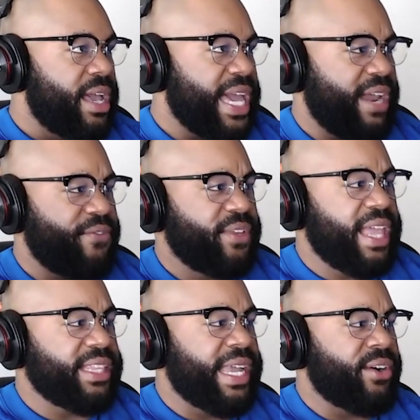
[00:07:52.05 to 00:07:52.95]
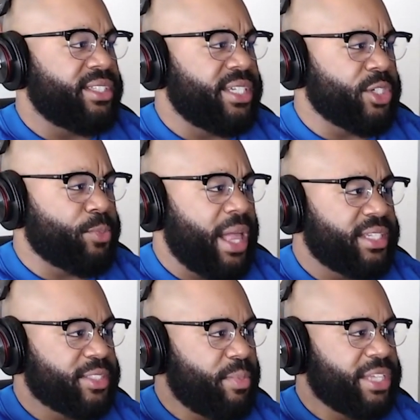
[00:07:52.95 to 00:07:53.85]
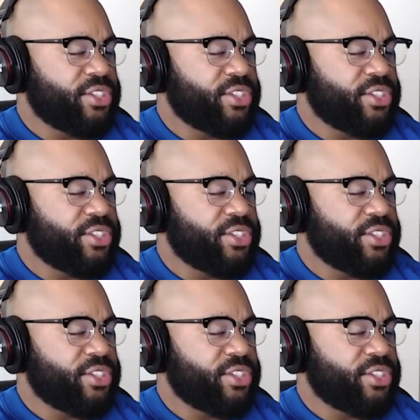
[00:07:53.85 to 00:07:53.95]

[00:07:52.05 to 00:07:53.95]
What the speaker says: And I feel like that criteria is probably just based